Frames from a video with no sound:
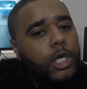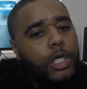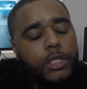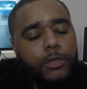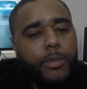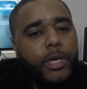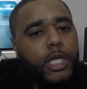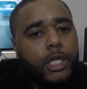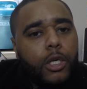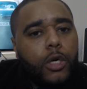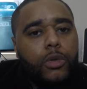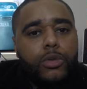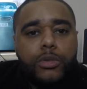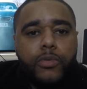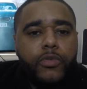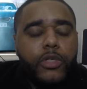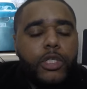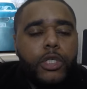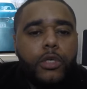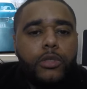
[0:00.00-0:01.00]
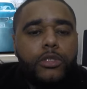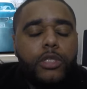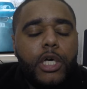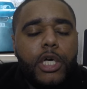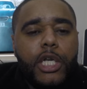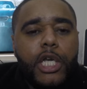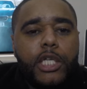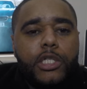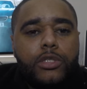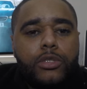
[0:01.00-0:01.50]
expect loads of videos like
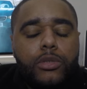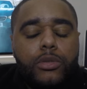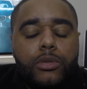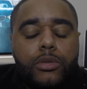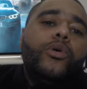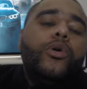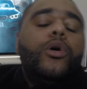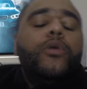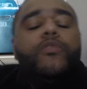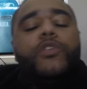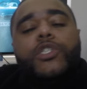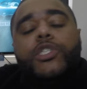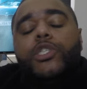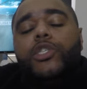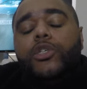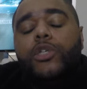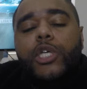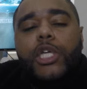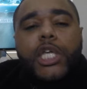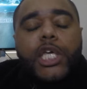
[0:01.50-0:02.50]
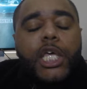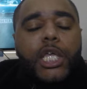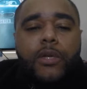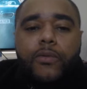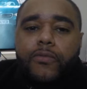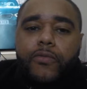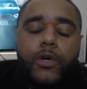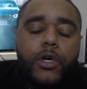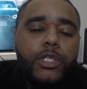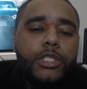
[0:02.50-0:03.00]
that too. Obviously, you're going to get the
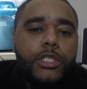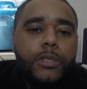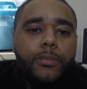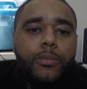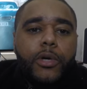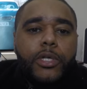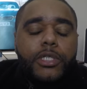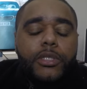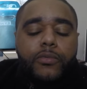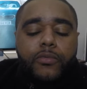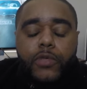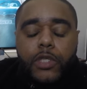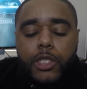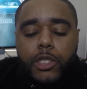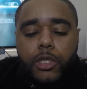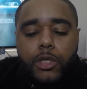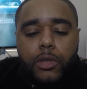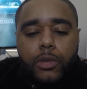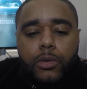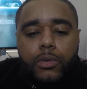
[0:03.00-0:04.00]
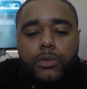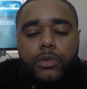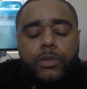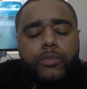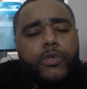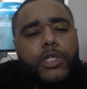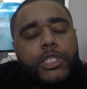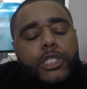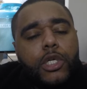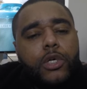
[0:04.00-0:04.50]
first impression videos. The
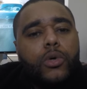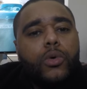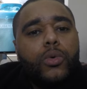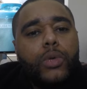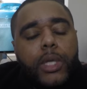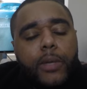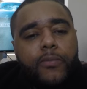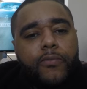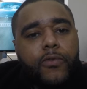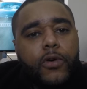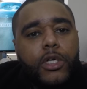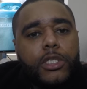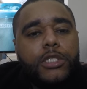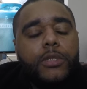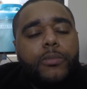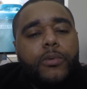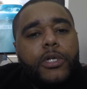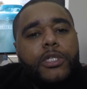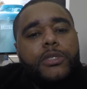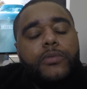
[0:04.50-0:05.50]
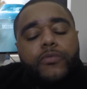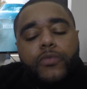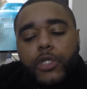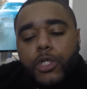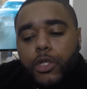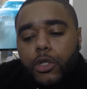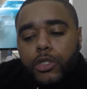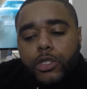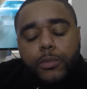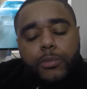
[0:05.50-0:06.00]
reason I call them first impression
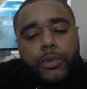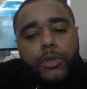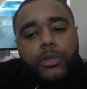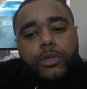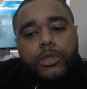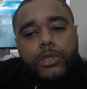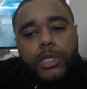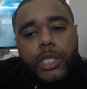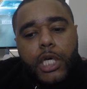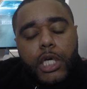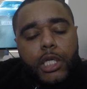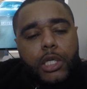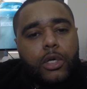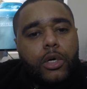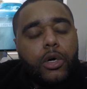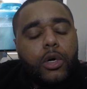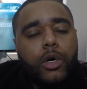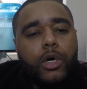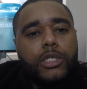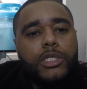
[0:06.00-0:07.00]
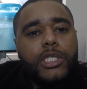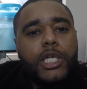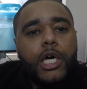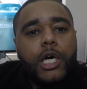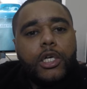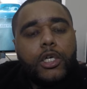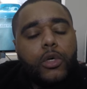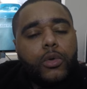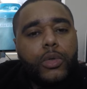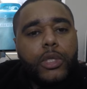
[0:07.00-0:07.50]
videos is because they're the cars that
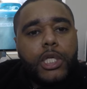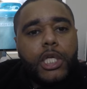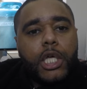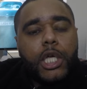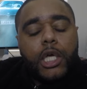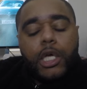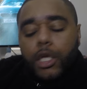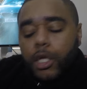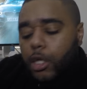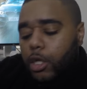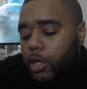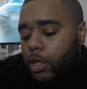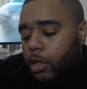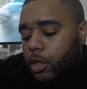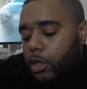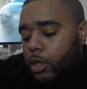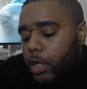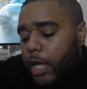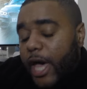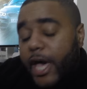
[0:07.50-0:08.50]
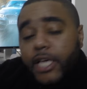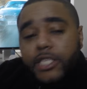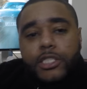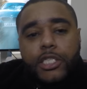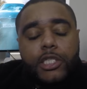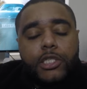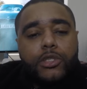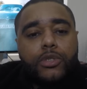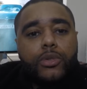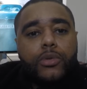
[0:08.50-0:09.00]
I only get
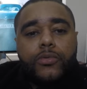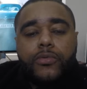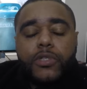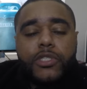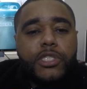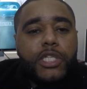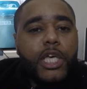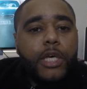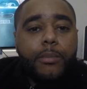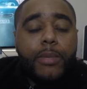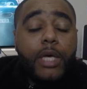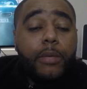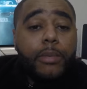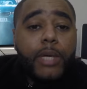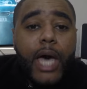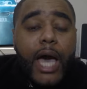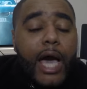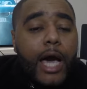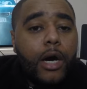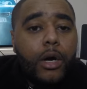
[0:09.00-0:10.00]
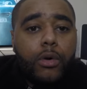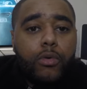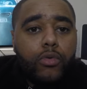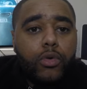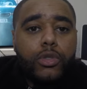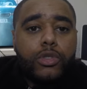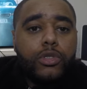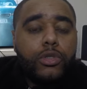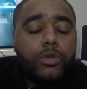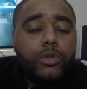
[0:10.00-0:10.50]
access to for, say, maybe an hour
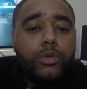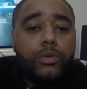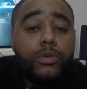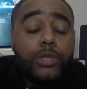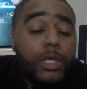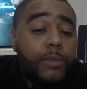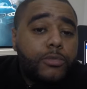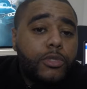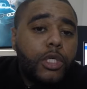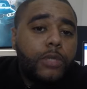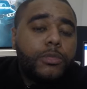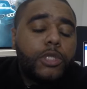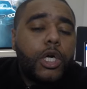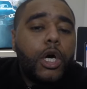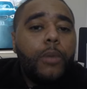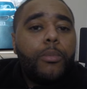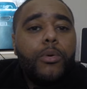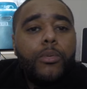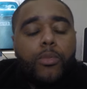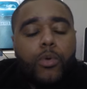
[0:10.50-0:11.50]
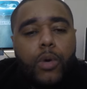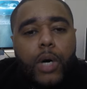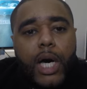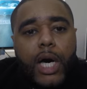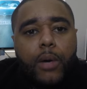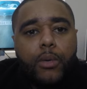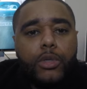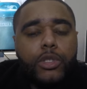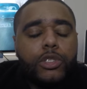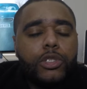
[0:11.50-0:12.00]
or two, sometimes a couple more
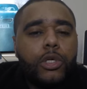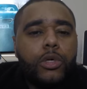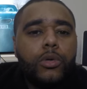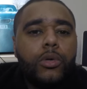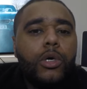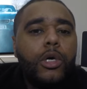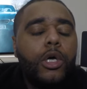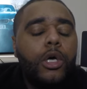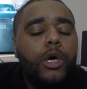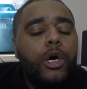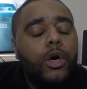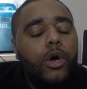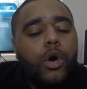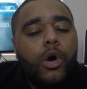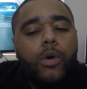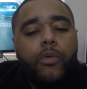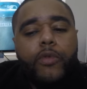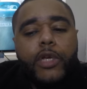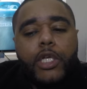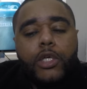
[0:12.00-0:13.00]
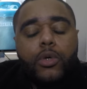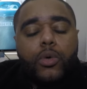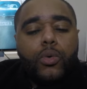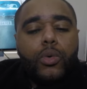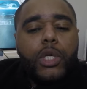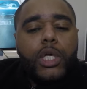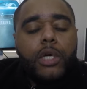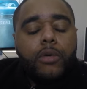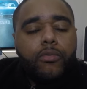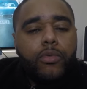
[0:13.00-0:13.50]
hours, so I can't really
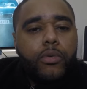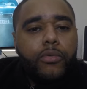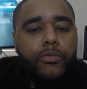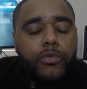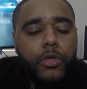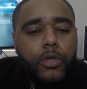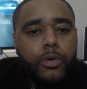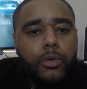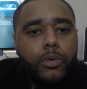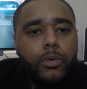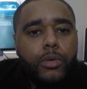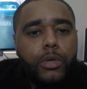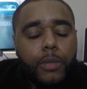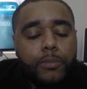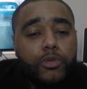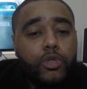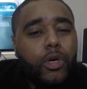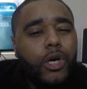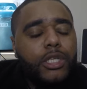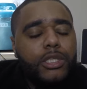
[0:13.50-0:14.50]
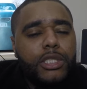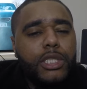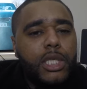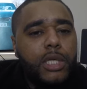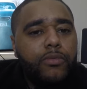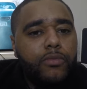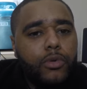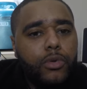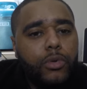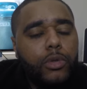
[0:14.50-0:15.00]
call it a review. I'm trying to
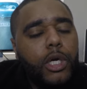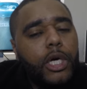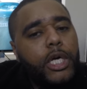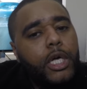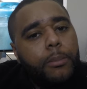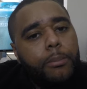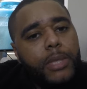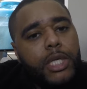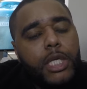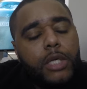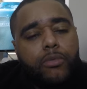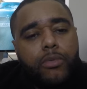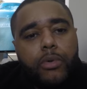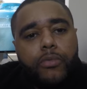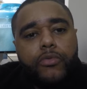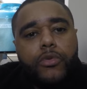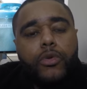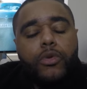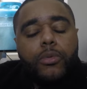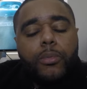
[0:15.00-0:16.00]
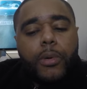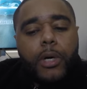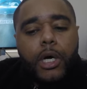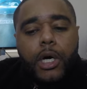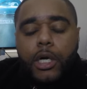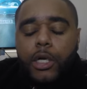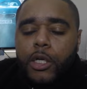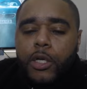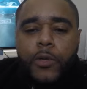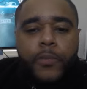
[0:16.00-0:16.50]
give you like a mini review,
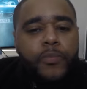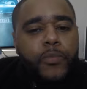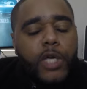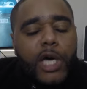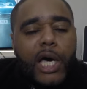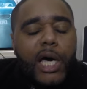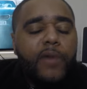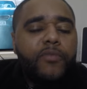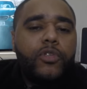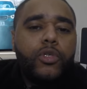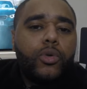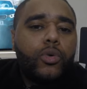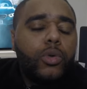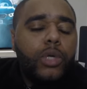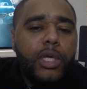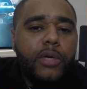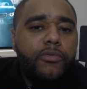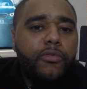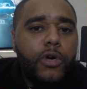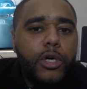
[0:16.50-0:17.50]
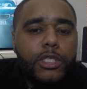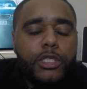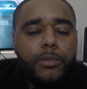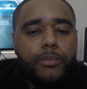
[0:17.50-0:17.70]
but I have to call it a first